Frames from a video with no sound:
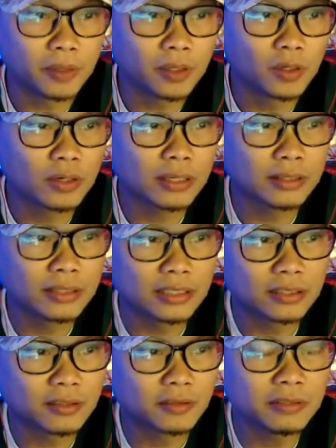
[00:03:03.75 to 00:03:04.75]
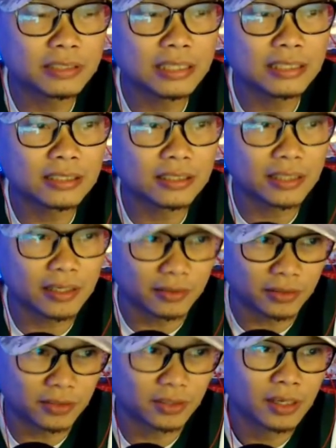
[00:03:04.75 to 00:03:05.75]
Look at this, thirteen
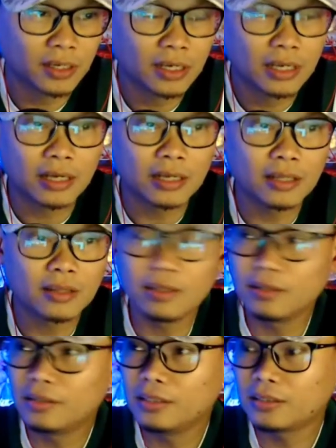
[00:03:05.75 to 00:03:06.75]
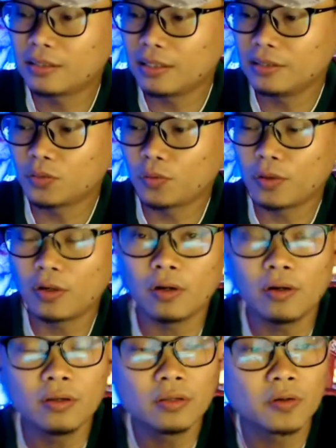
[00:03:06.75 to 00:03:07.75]
steals, and these steals were
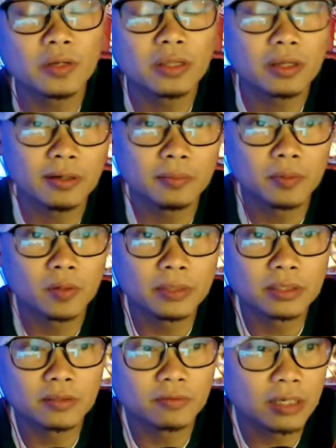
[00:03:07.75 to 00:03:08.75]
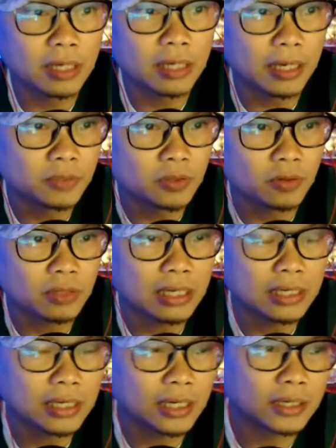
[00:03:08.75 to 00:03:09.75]
on critical moments of the game. So
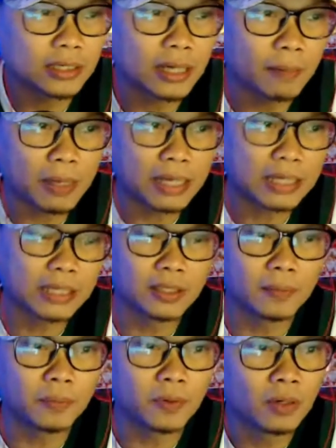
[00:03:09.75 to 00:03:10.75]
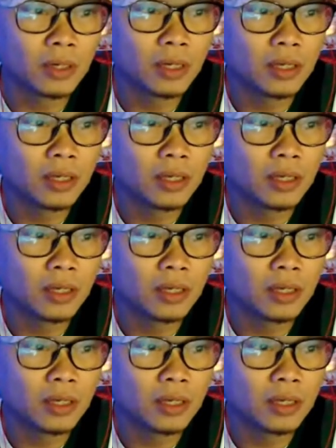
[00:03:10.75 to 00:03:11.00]
talagang napakaganda po.